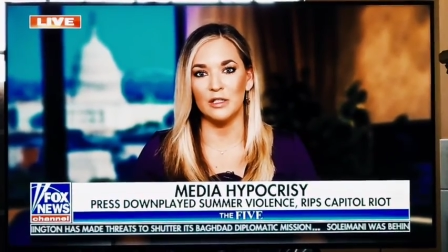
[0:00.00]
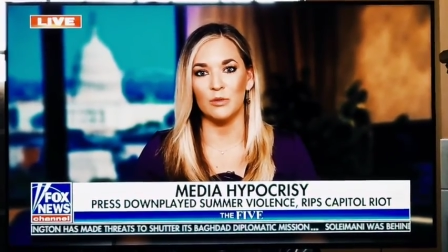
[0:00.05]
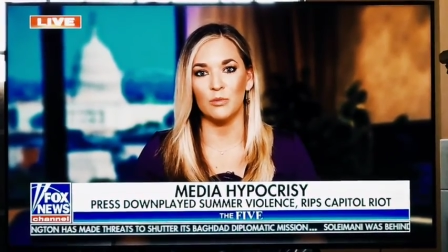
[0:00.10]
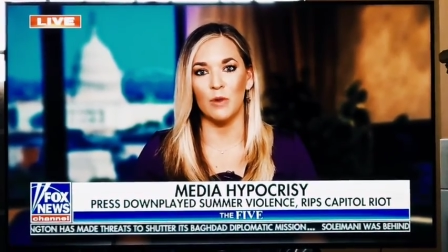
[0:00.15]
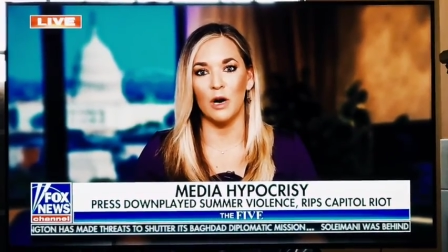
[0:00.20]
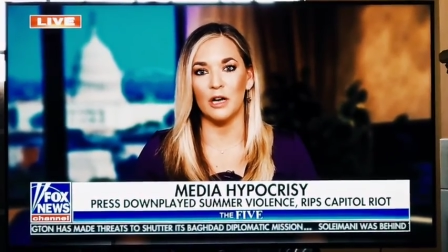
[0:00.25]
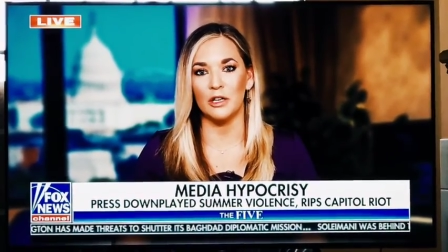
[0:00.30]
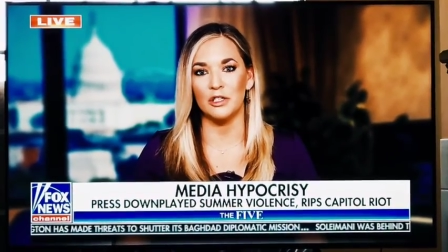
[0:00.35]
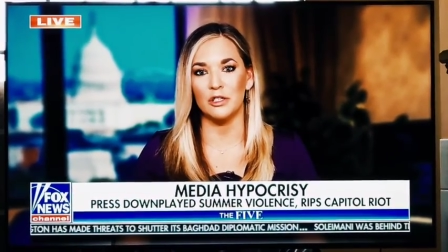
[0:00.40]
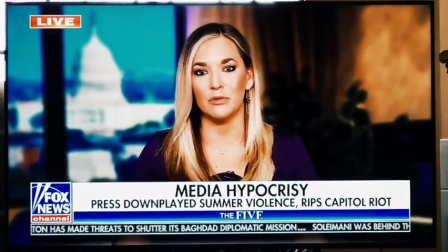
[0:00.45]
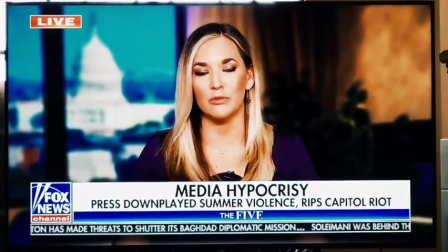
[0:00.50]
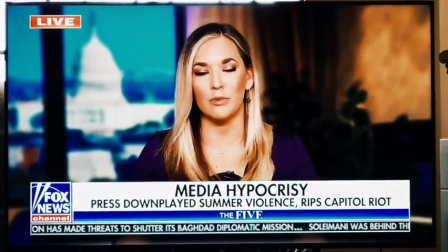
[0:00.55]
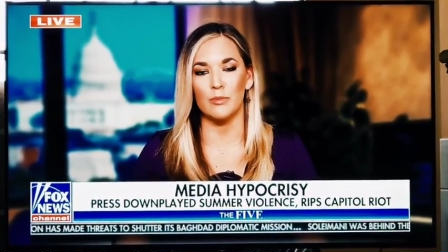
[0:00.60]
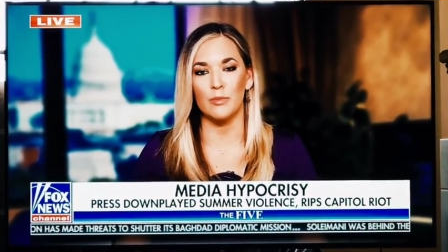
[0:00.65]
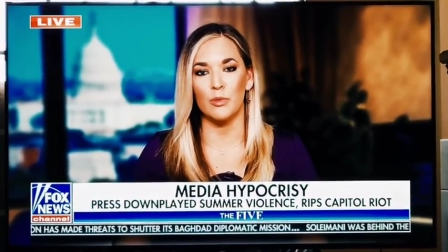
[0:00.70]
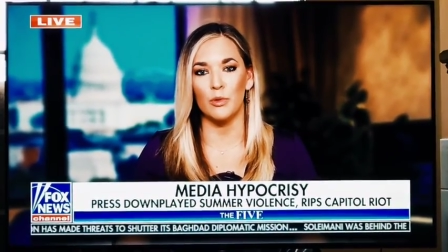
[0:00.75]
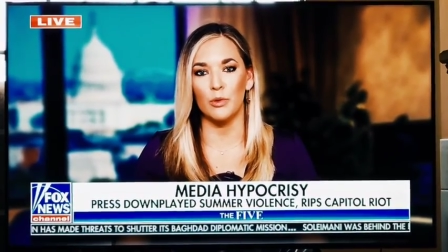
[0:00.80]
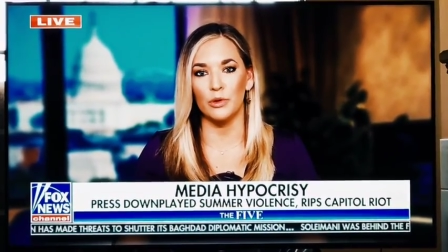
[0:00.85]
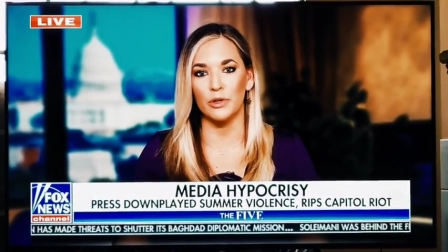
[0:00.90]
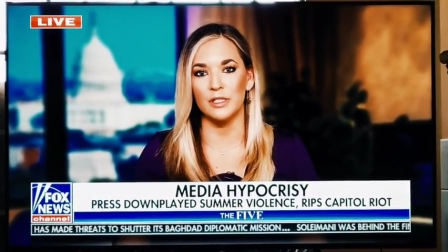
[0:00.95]
to watch the
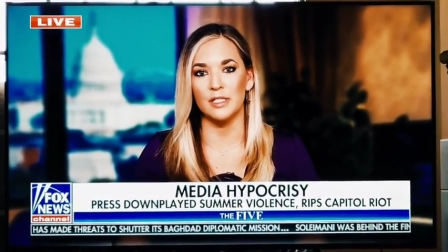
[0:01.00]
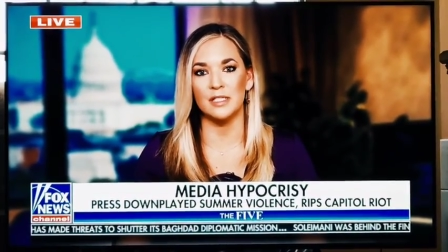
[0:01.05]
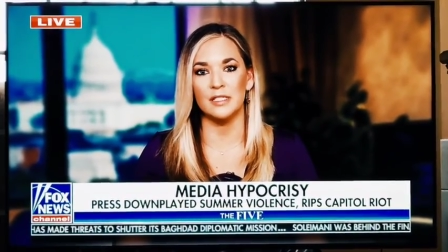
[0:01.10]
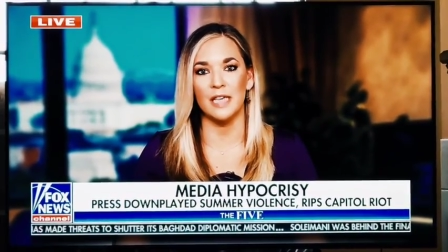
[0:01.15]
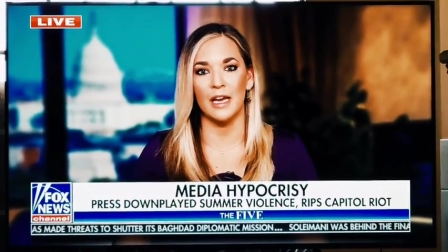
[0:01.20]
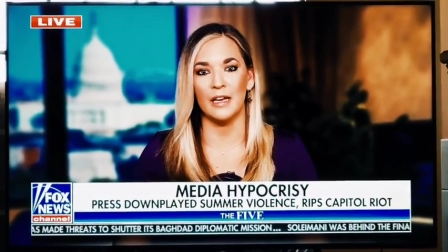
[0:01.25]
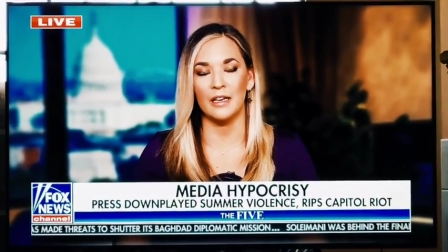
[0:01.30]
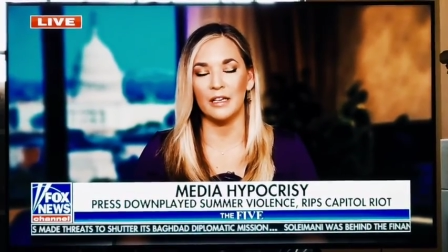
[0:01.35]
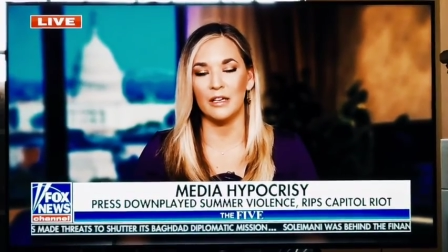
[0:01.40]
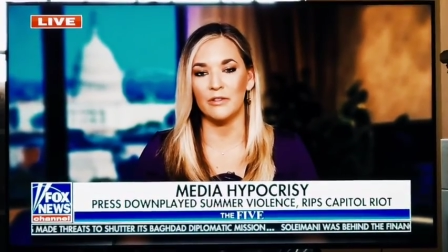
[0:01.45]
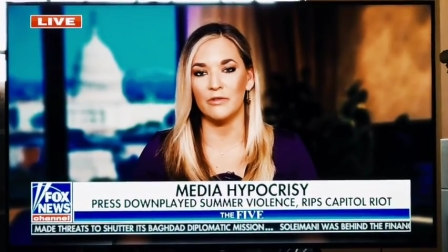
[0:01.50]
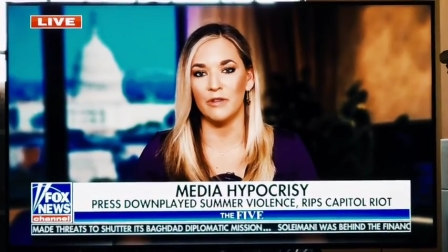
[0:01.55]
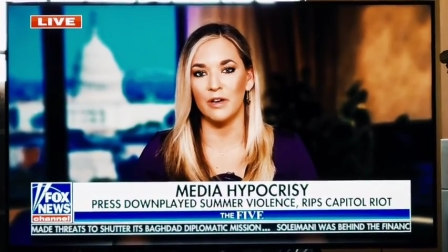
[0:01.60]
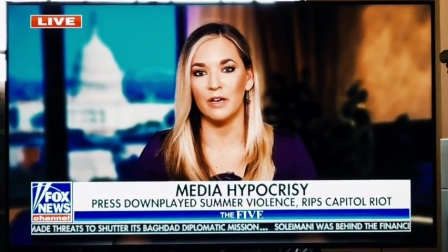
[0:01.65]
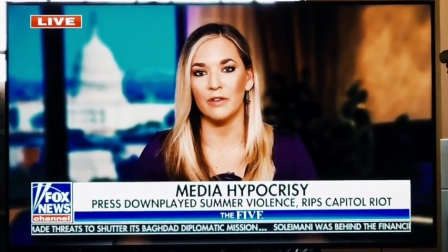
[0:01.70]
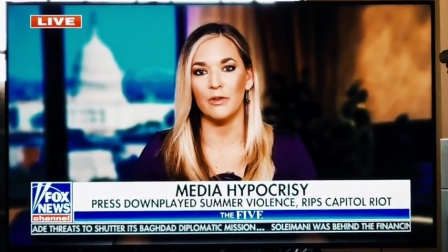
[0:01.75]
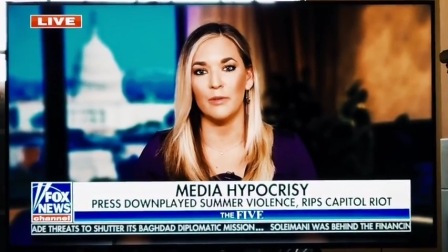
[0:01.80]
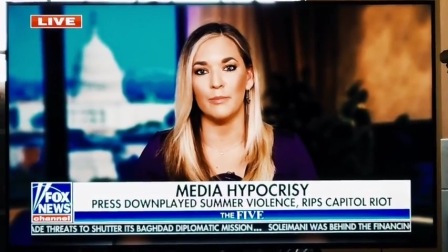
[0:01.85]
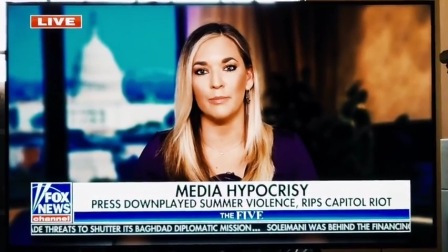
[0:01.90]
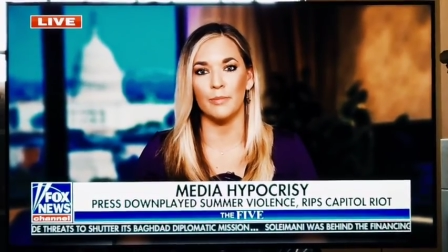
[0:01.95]
reporters standing in
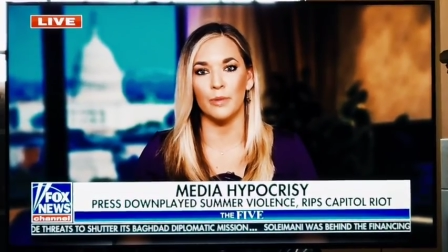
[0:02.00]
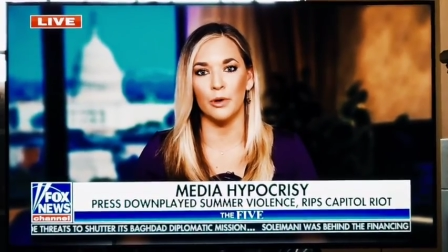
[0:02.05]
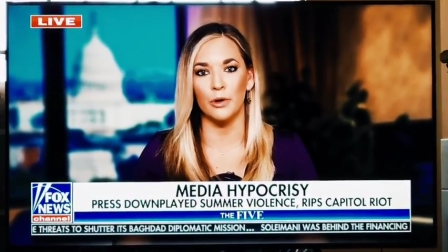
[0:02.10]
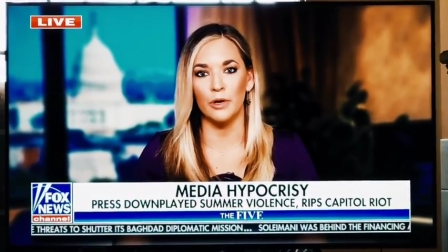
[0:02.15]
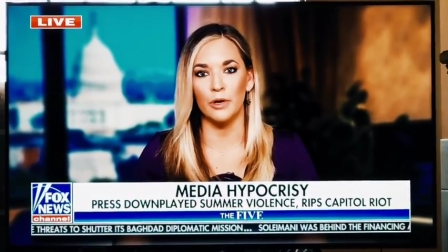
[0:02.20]
front of a